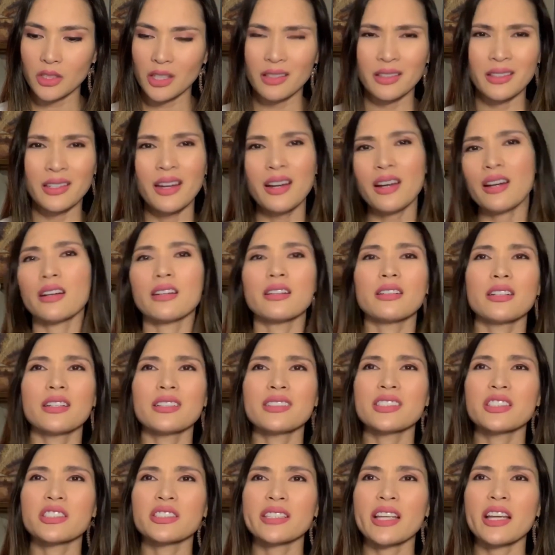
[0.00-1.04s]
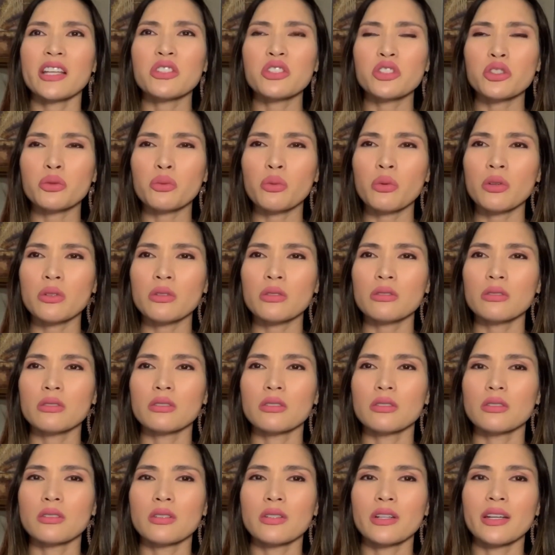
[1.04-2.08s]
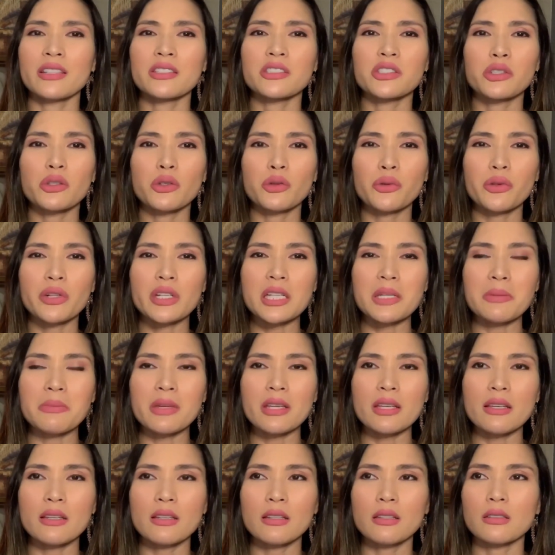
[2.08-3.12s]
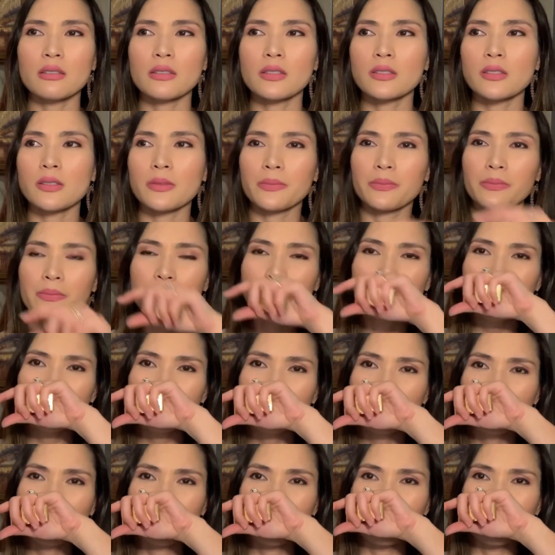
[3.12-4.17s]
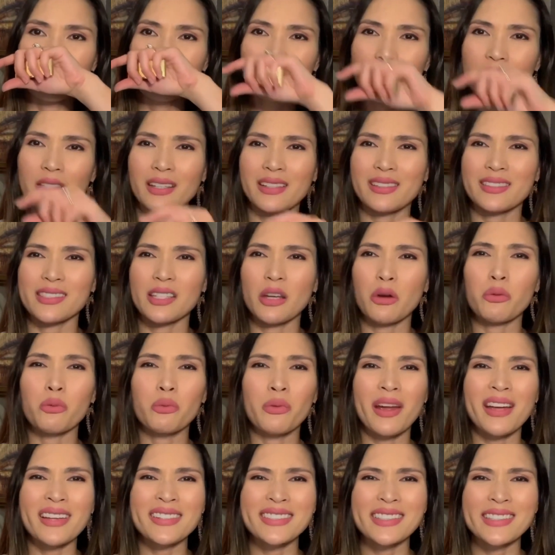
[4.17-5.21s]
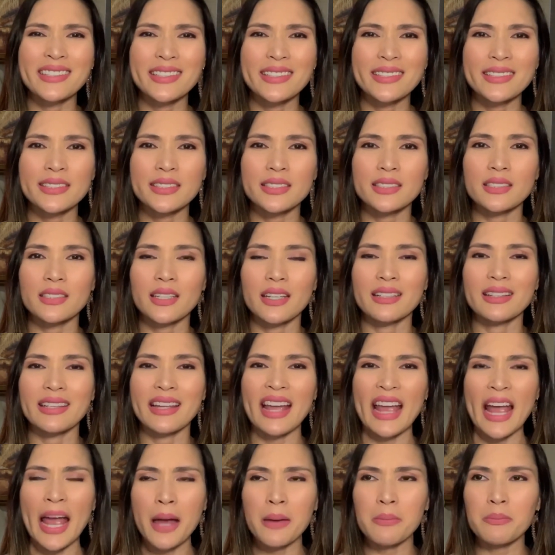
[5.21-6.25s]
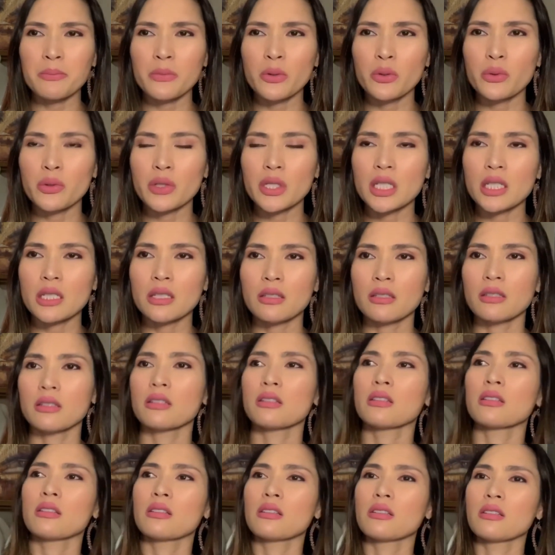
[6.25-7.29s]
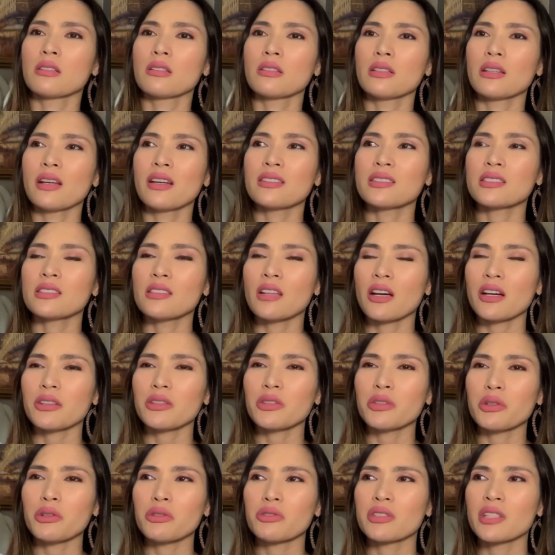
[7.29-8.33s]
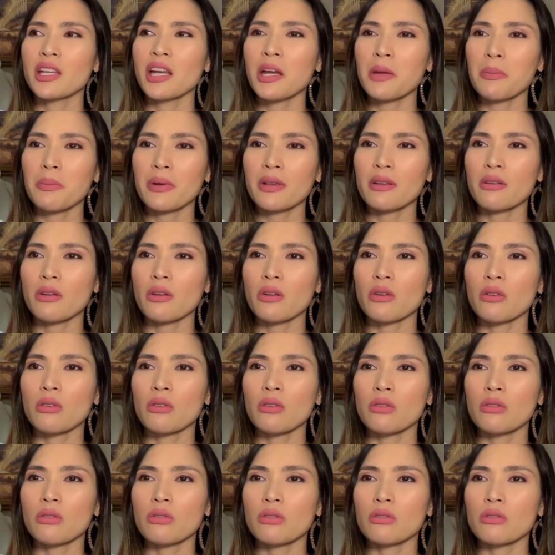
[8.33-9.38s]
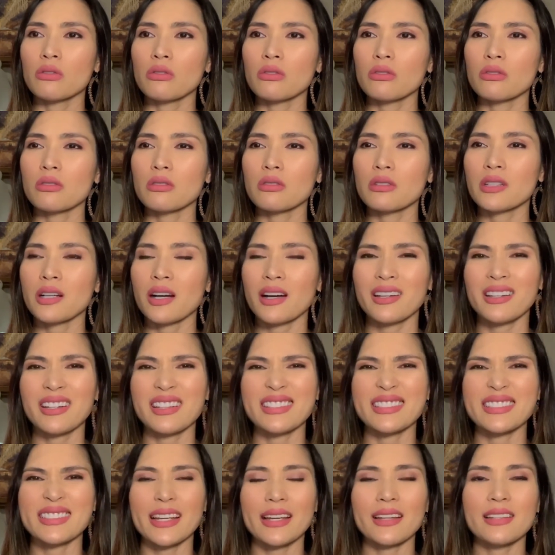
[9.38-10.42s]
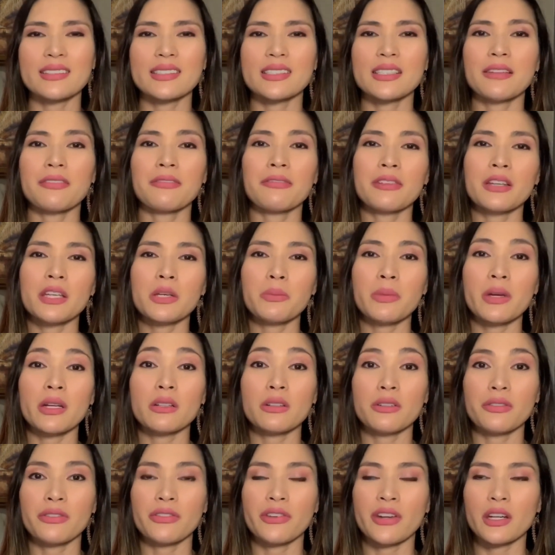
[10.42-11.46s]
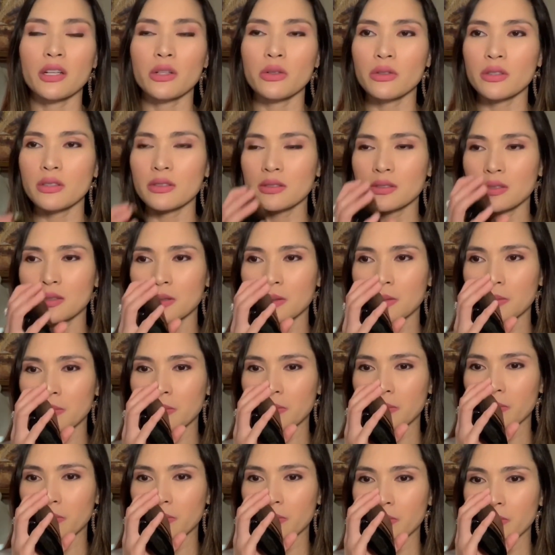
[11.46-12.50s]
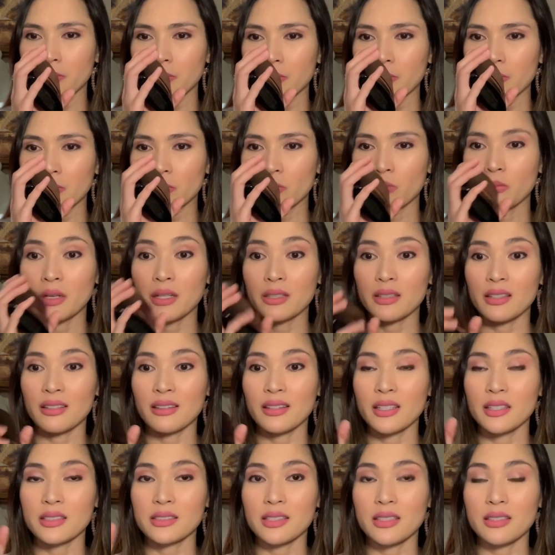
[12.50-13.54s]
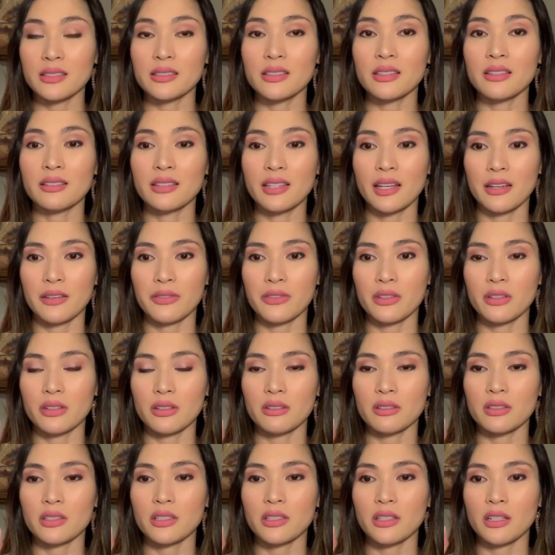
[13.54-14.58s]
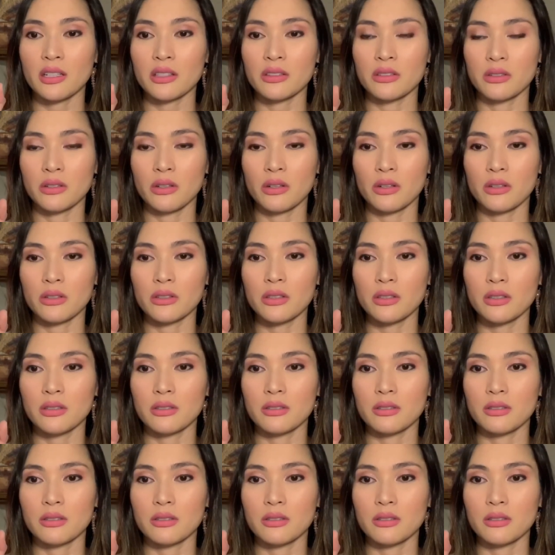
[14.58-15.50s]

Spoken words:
Yeah, it's sensual, it's creamy, it's resinous and ambery. It's not your typical kind of sexy female fragrance, but this is definitely a good